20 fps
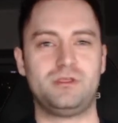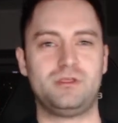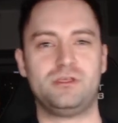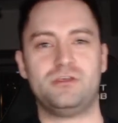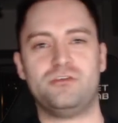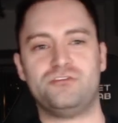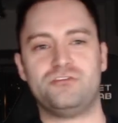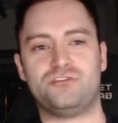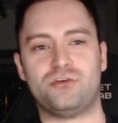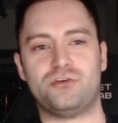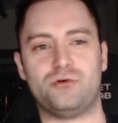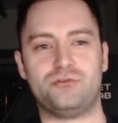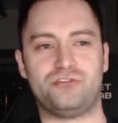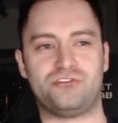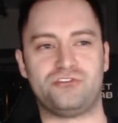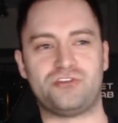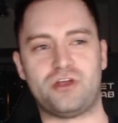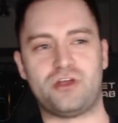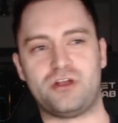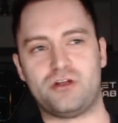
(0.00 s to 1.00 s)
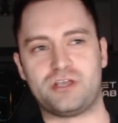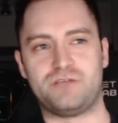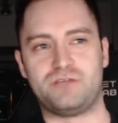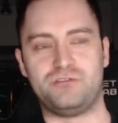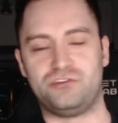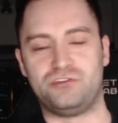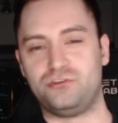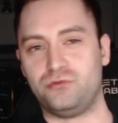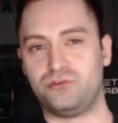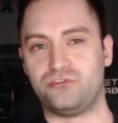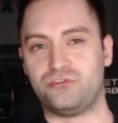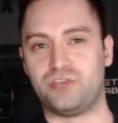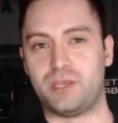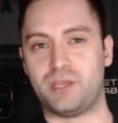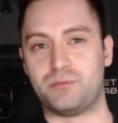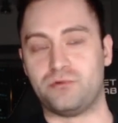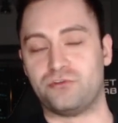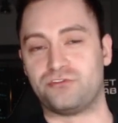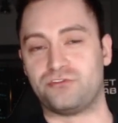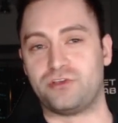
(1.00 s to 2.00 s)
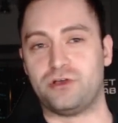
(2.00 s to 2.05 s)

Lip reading: So to start, I'll give you two examples.